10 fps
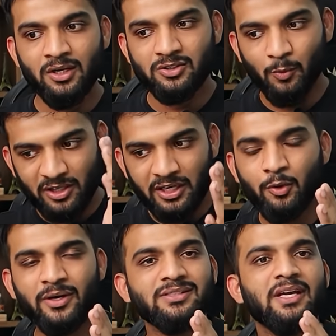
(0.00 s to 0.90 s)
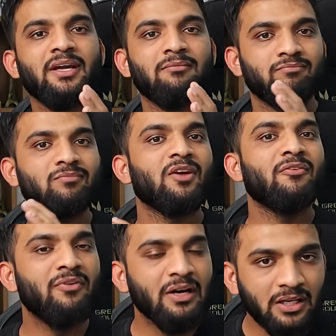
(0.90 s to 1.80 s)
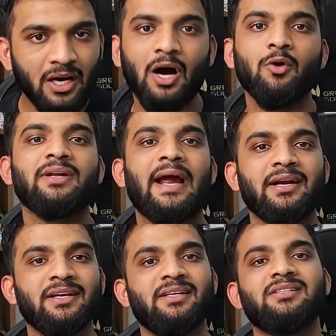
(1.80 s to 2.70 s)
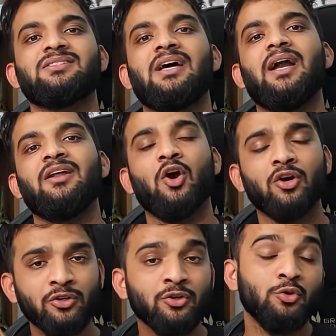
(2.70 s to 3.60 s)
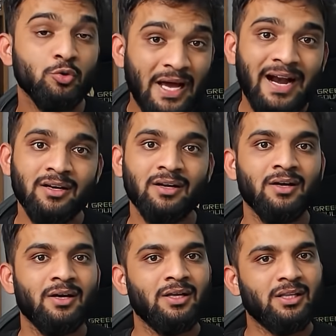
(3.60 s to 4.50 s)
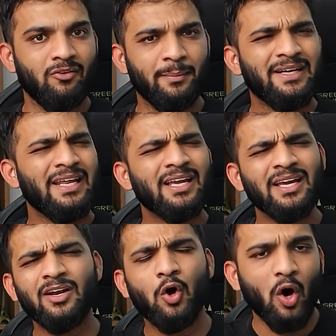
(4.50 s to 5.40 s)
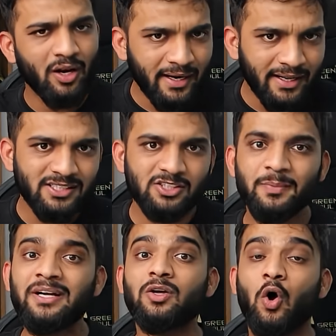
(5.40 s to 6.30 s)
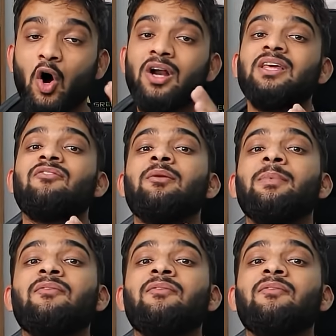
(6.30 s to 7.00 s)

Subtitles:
So what they do is they filter out candidates. And in order to do that, they will be taking an online assessment or they will